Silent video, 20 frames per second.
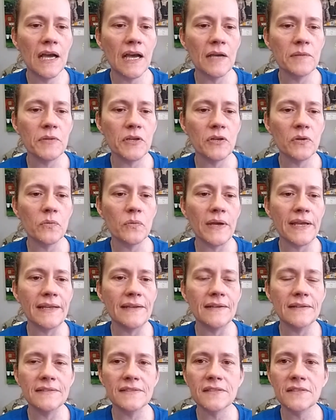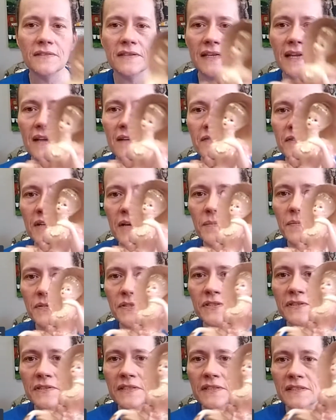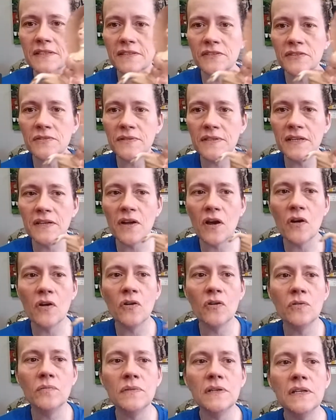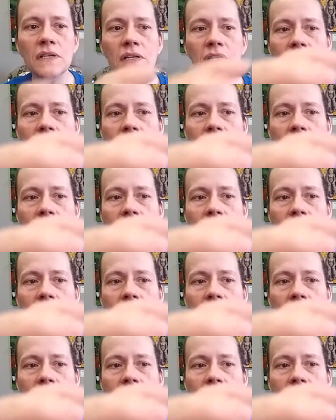I'm going to wait until I have an opportunity to do it at home.